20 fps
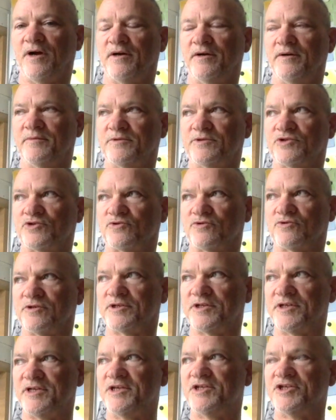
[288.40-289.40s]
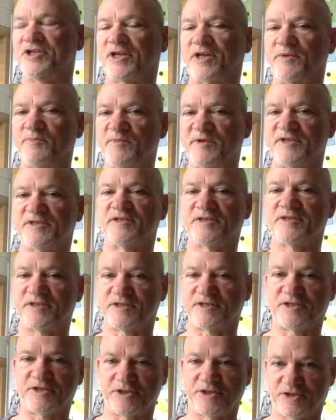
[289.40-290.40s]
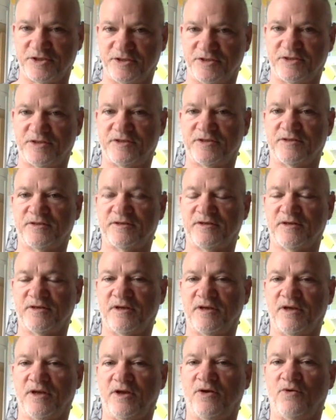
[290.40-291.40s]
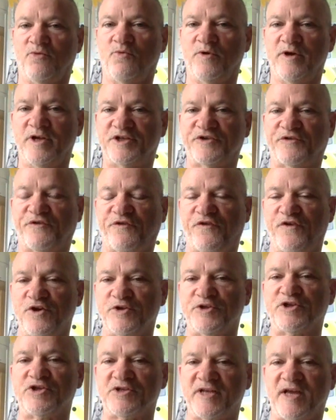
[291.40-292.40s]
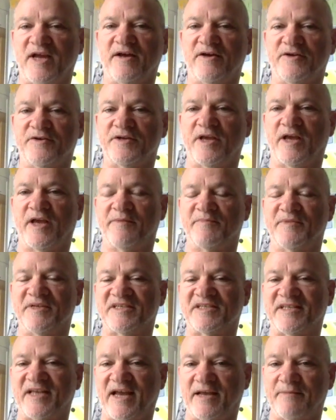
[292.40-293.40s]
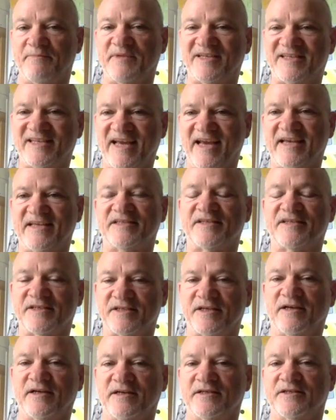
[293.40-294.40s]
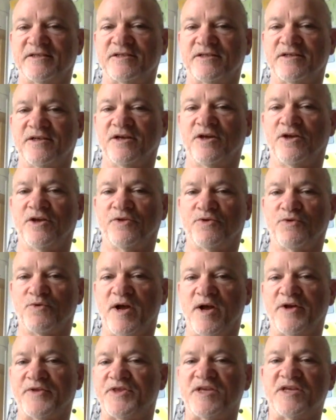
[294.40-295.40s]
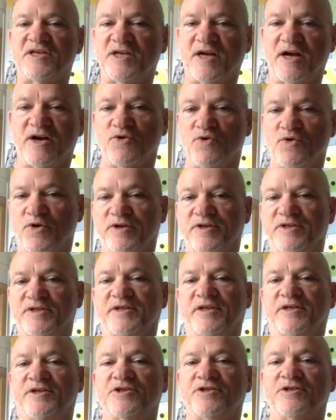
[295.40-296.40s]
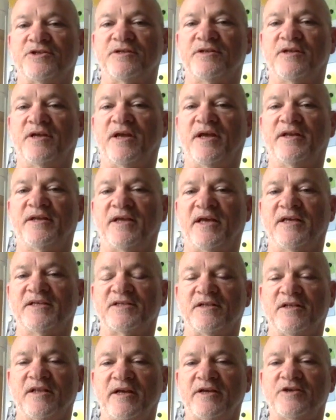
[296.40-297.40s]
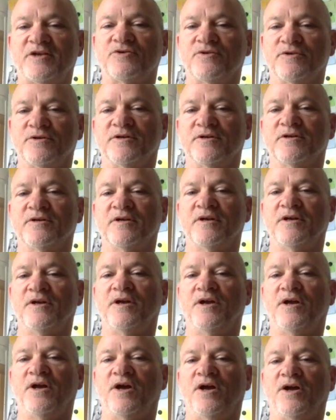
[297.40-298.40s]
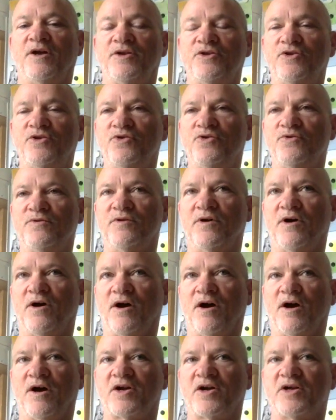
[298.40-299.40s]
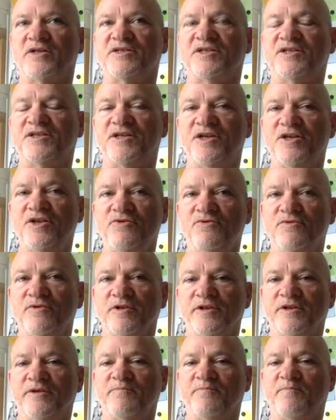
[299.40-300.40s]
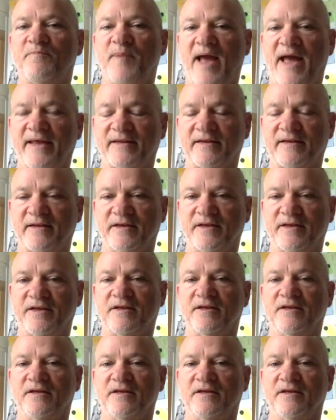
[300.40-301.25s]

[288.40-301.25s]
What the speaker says: strategic and business decisions, which filter down and metastasize throughout the entire organization. And as a lecturer, you are continually battling